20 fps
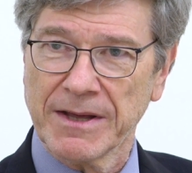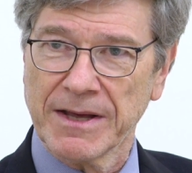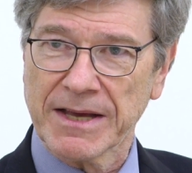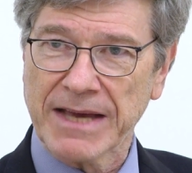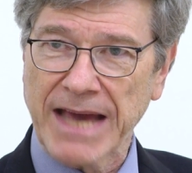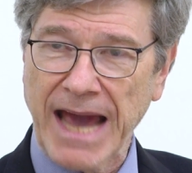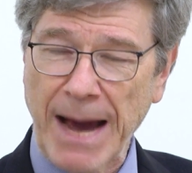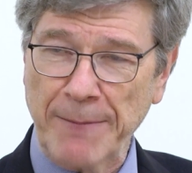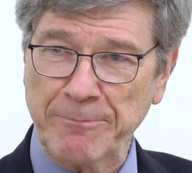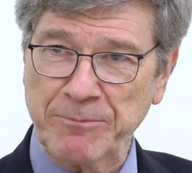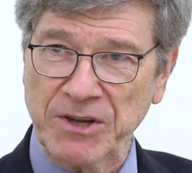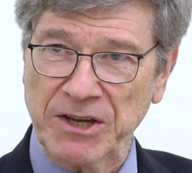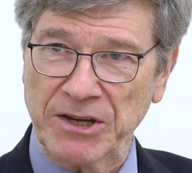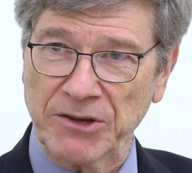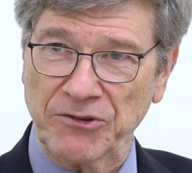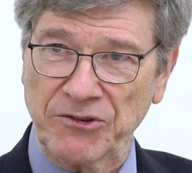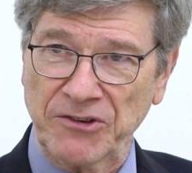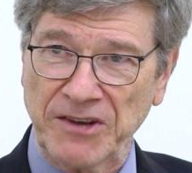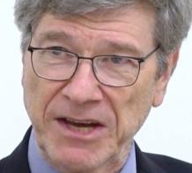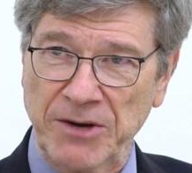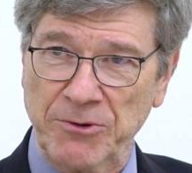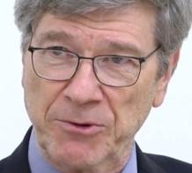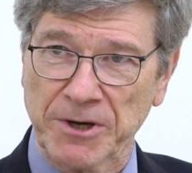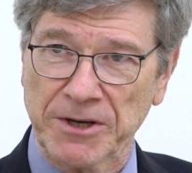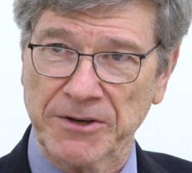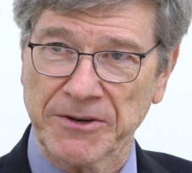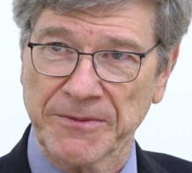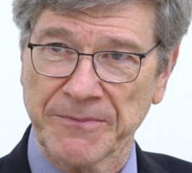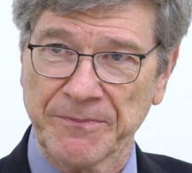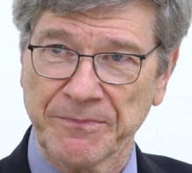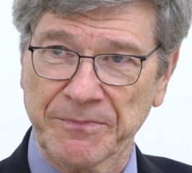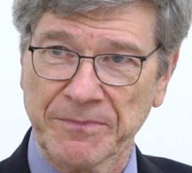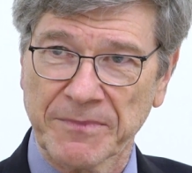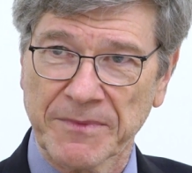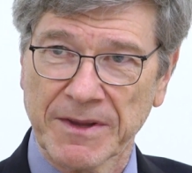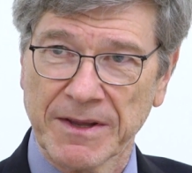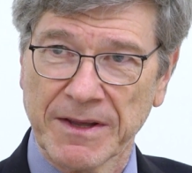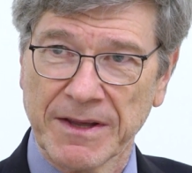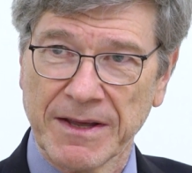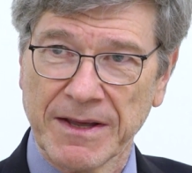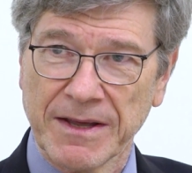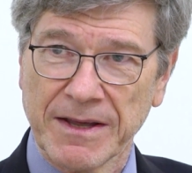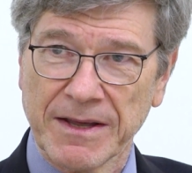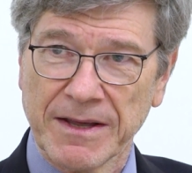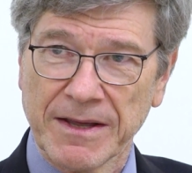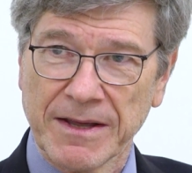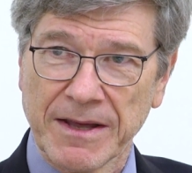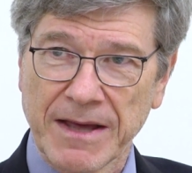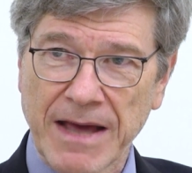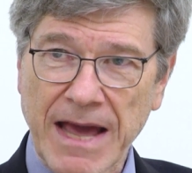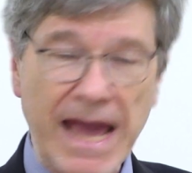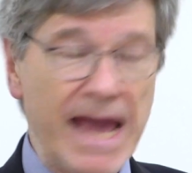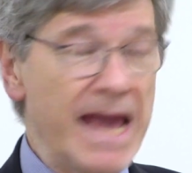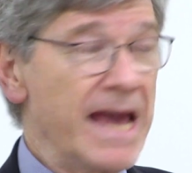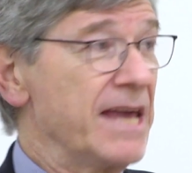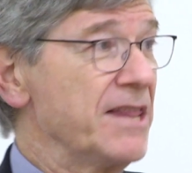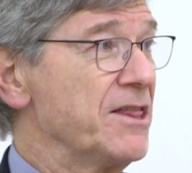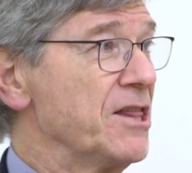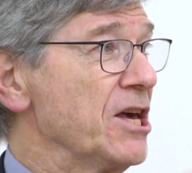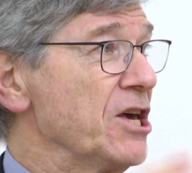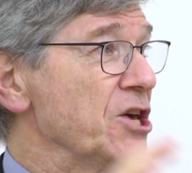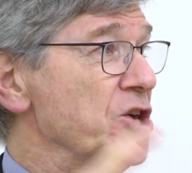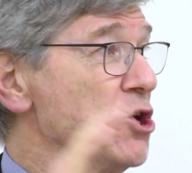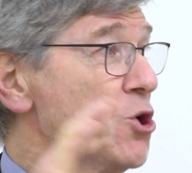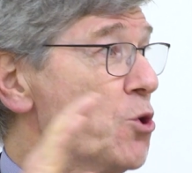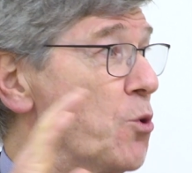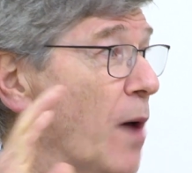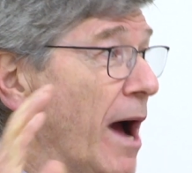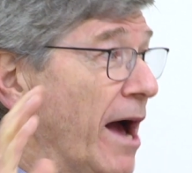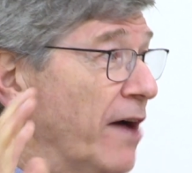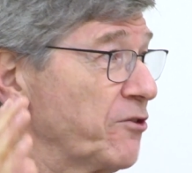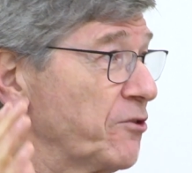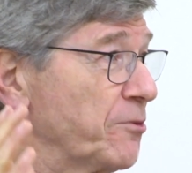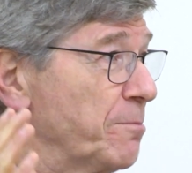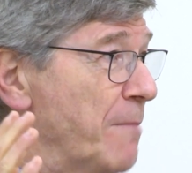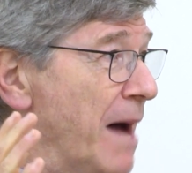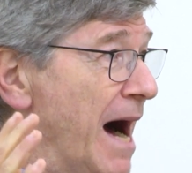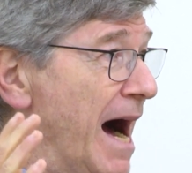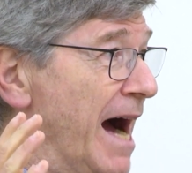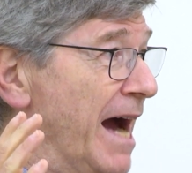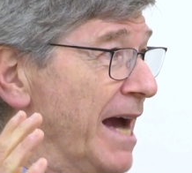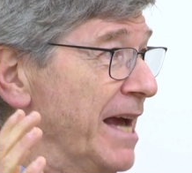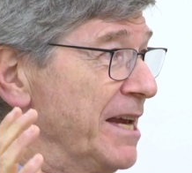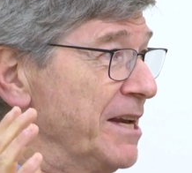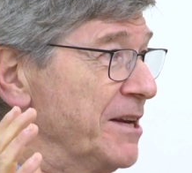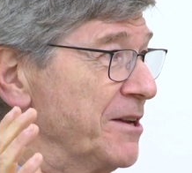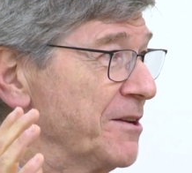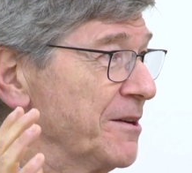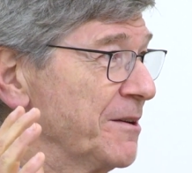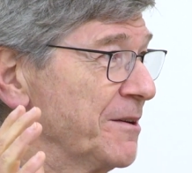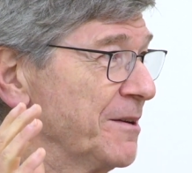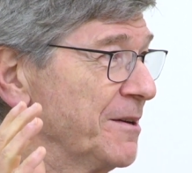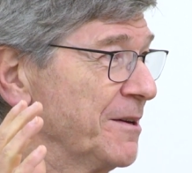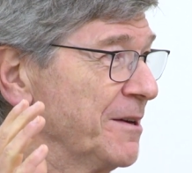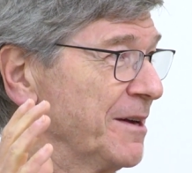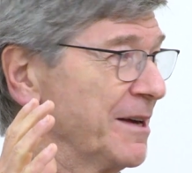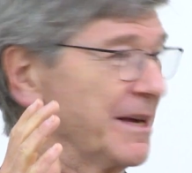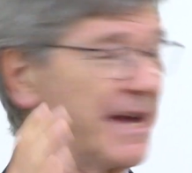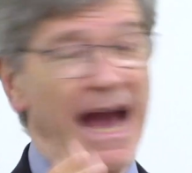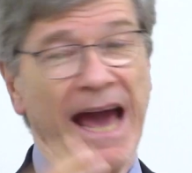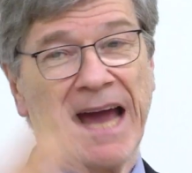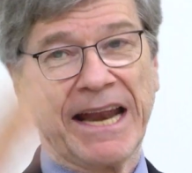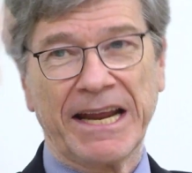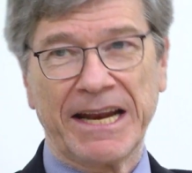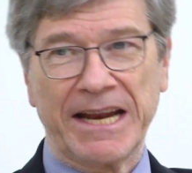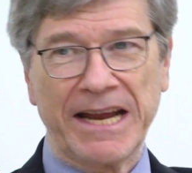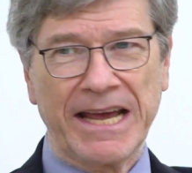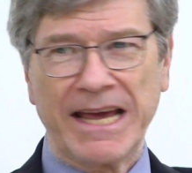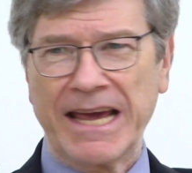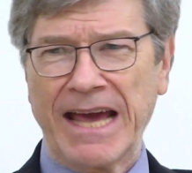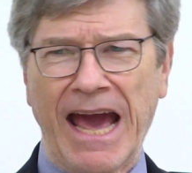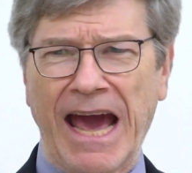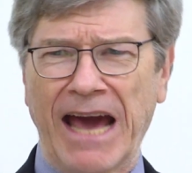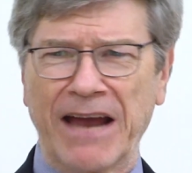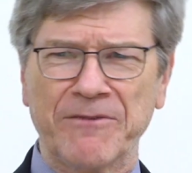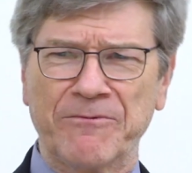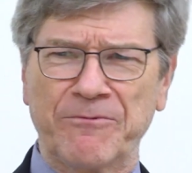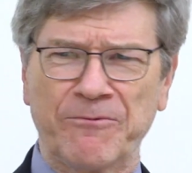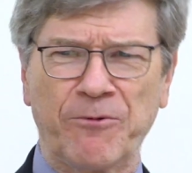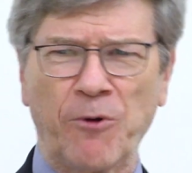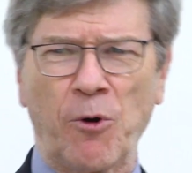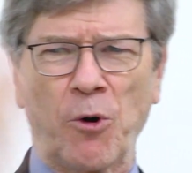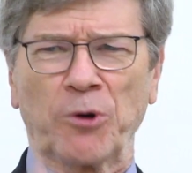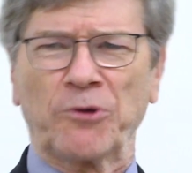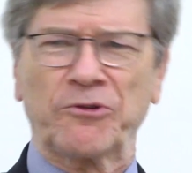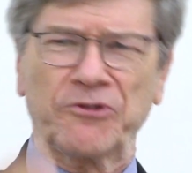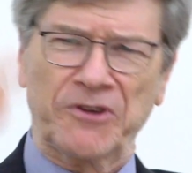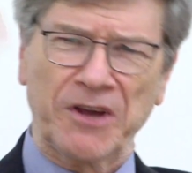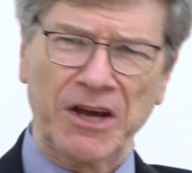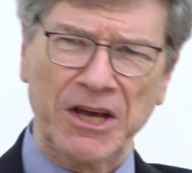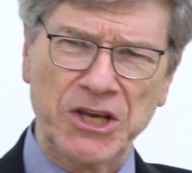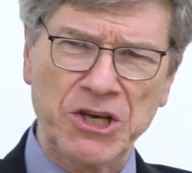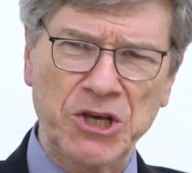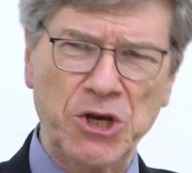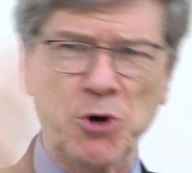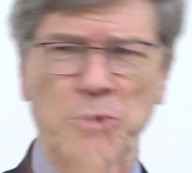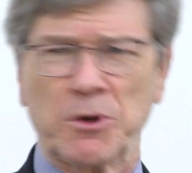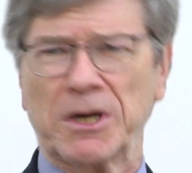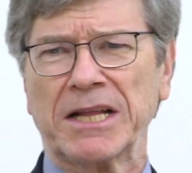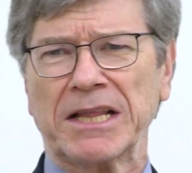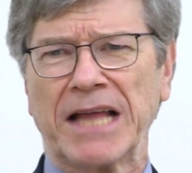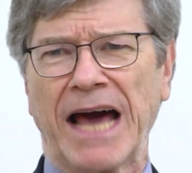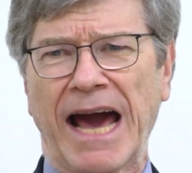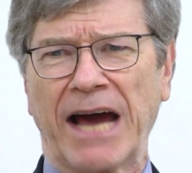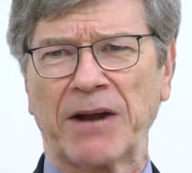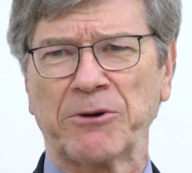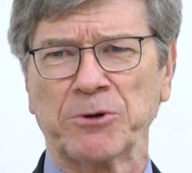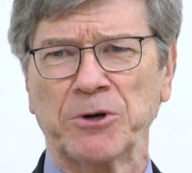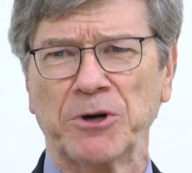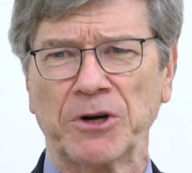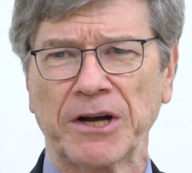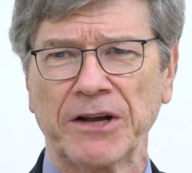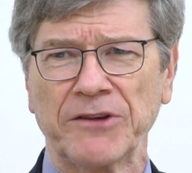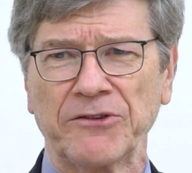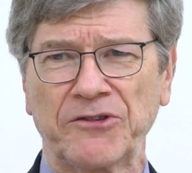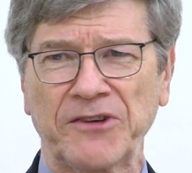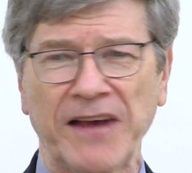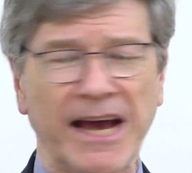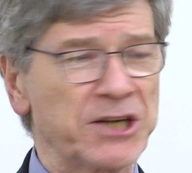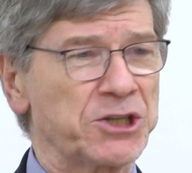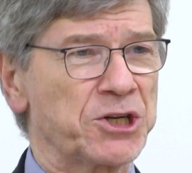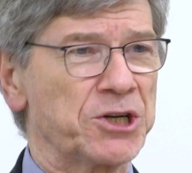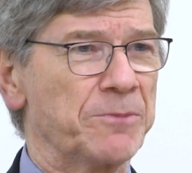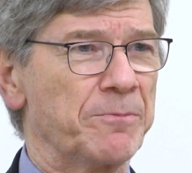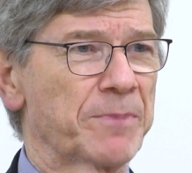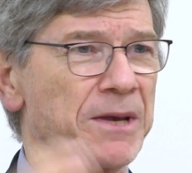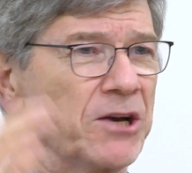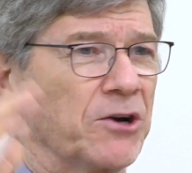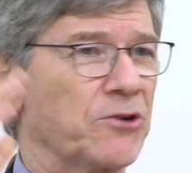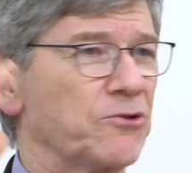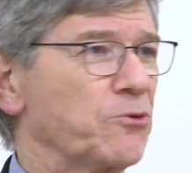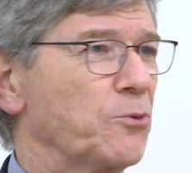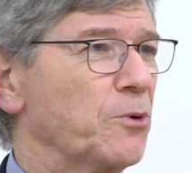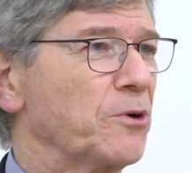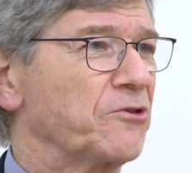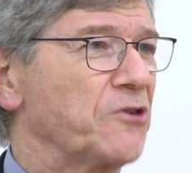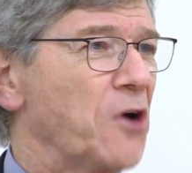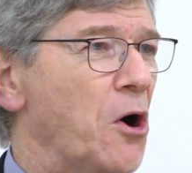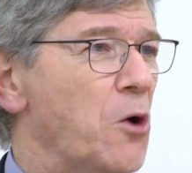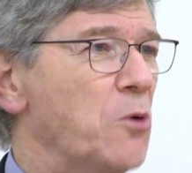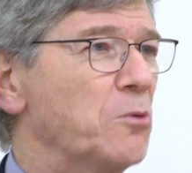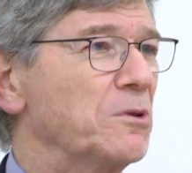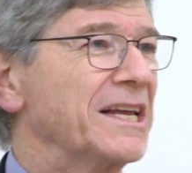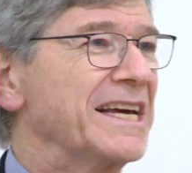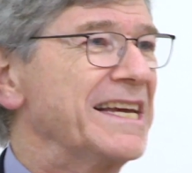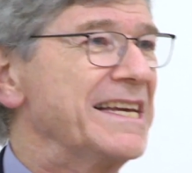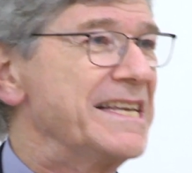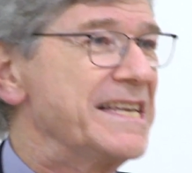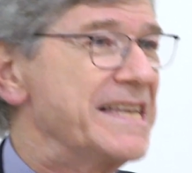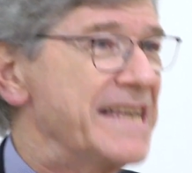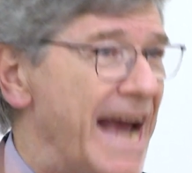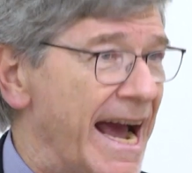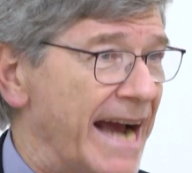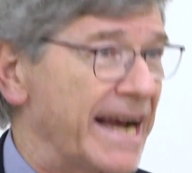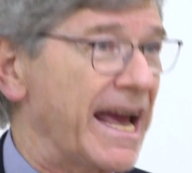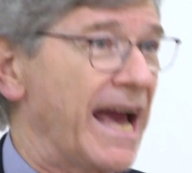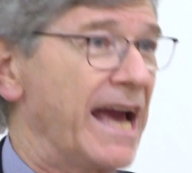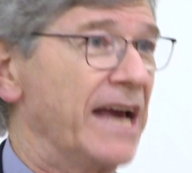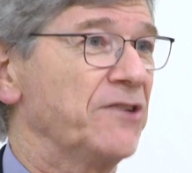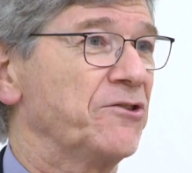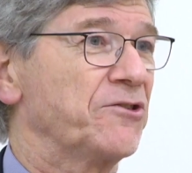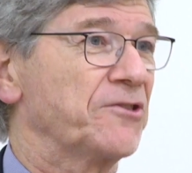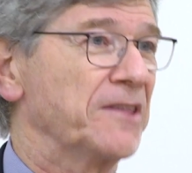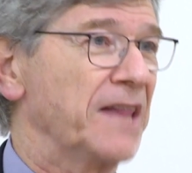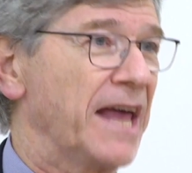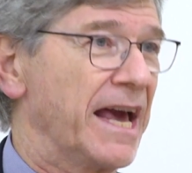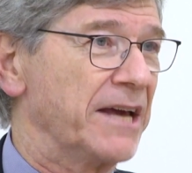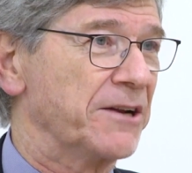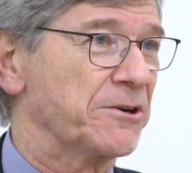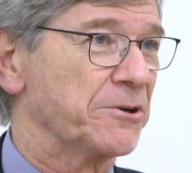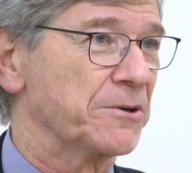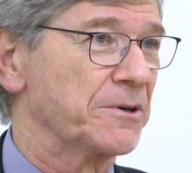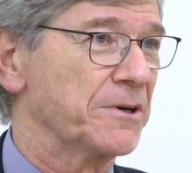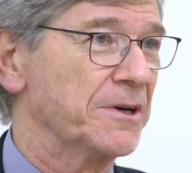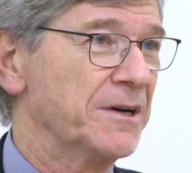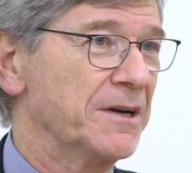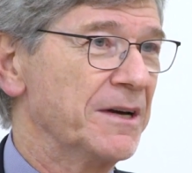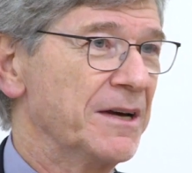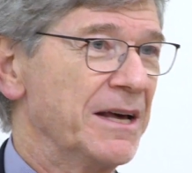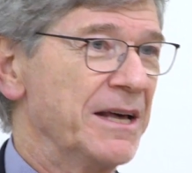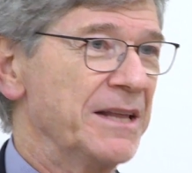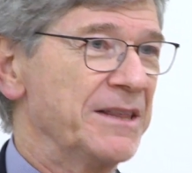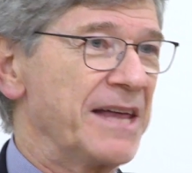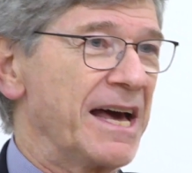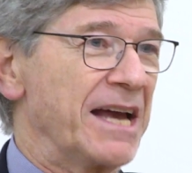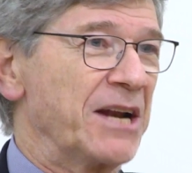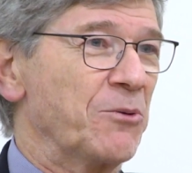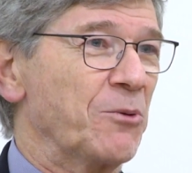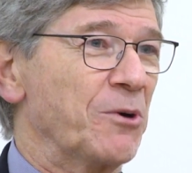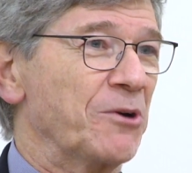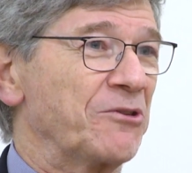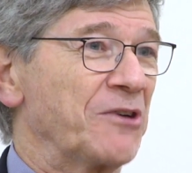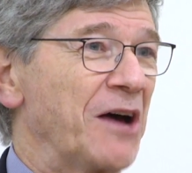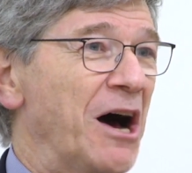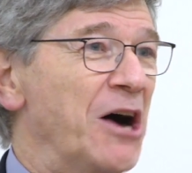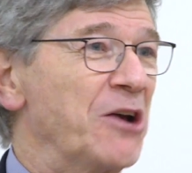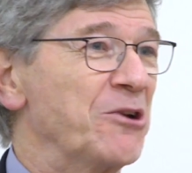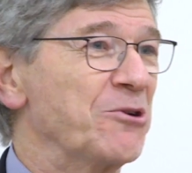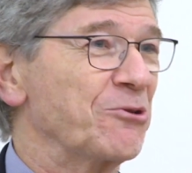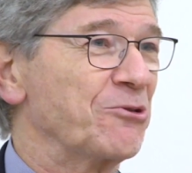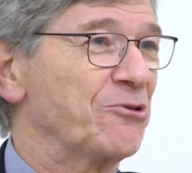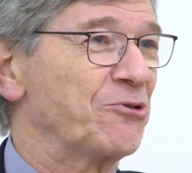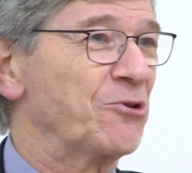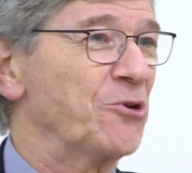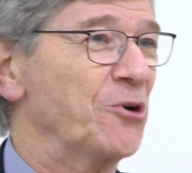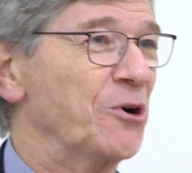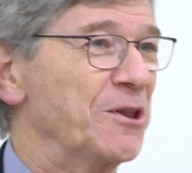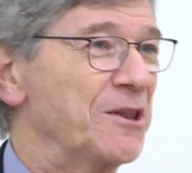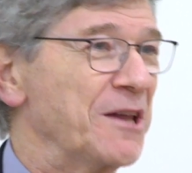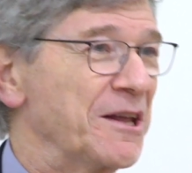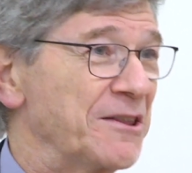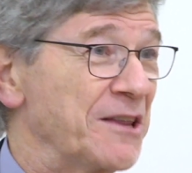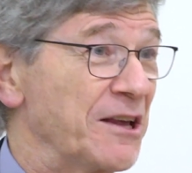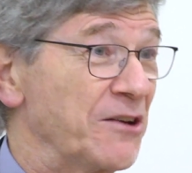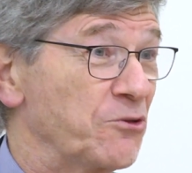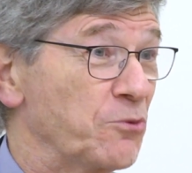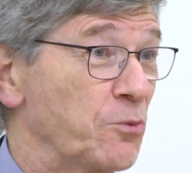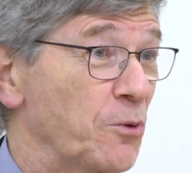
kept it a secret, in the US mind, Kennedy had forced a unilateral concession because it was only decades later that it was understood that this